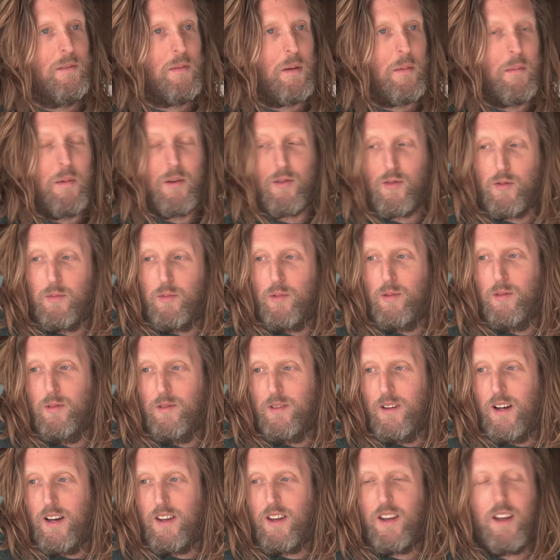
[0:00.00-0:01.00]
be miserable.
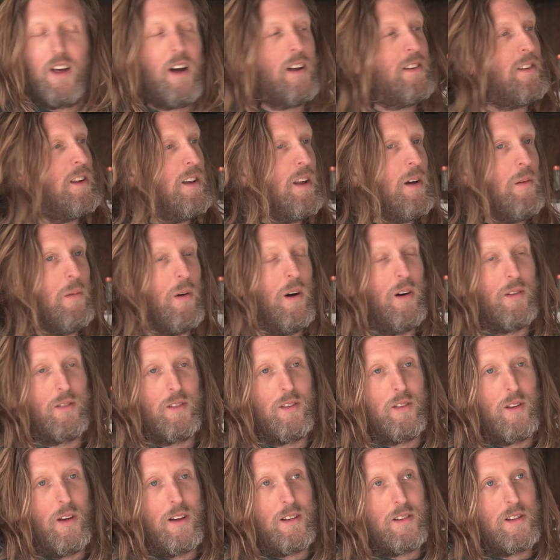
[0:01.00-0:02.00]
I don't know. I don't know what I was
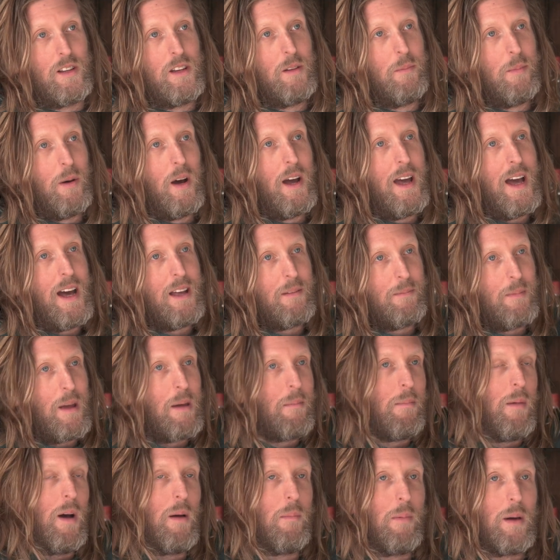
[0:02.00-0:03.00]
gonna do actually, but I had made
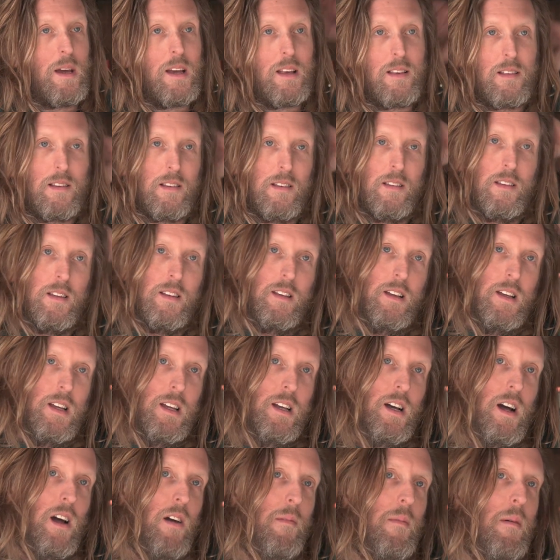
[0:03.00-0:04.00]
my peace.
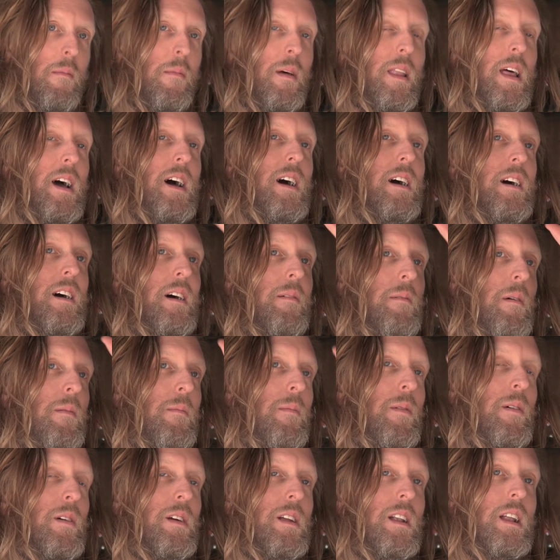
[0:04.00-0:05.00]
I remember that. I
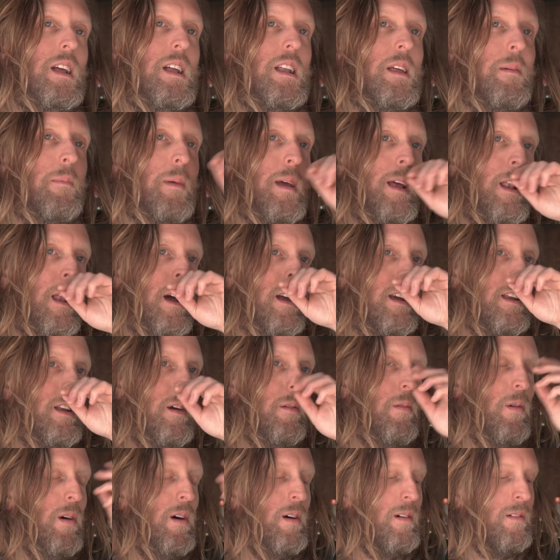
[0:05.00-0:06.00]
remember clearly being like, you know
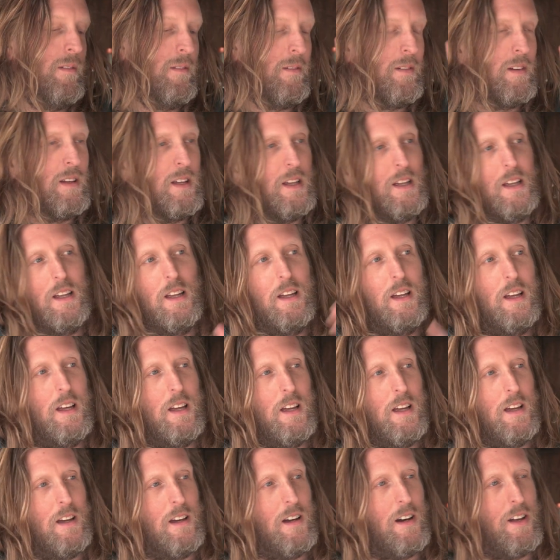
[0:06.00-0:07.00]
what?
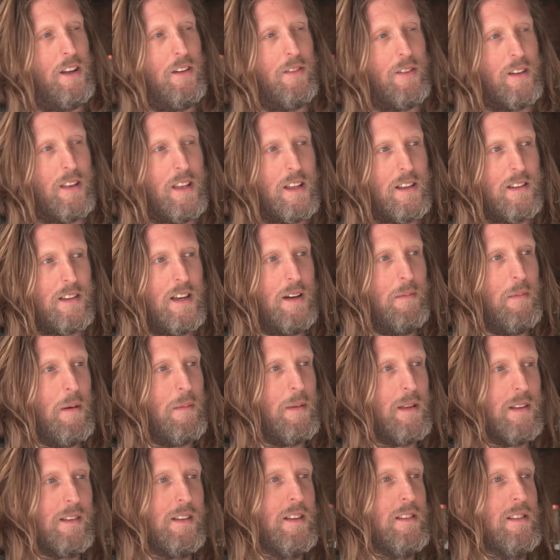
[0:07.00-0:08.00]
I don't think this. Maybe
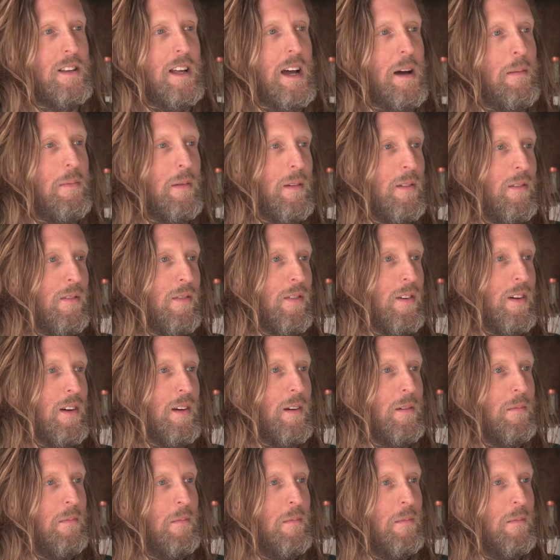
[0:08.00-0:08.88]
this doesn't happen for